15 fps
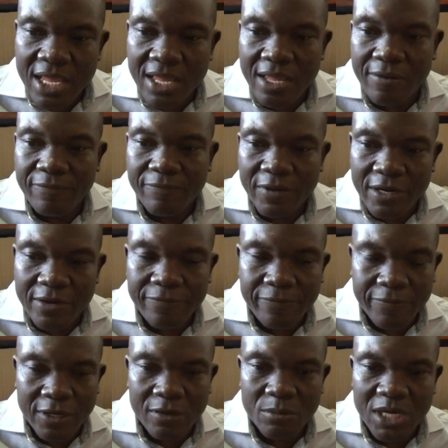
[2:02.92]
a very
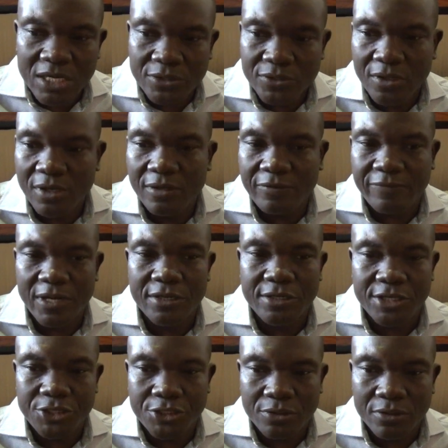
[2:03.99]
firm and solid
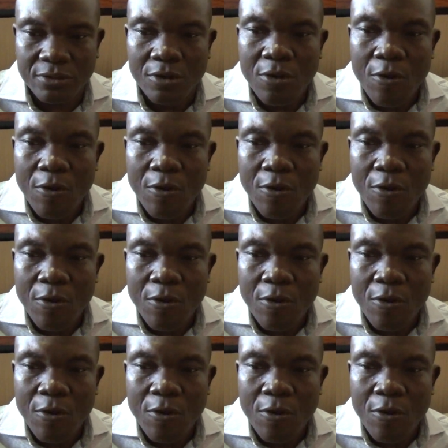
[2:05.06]
foundation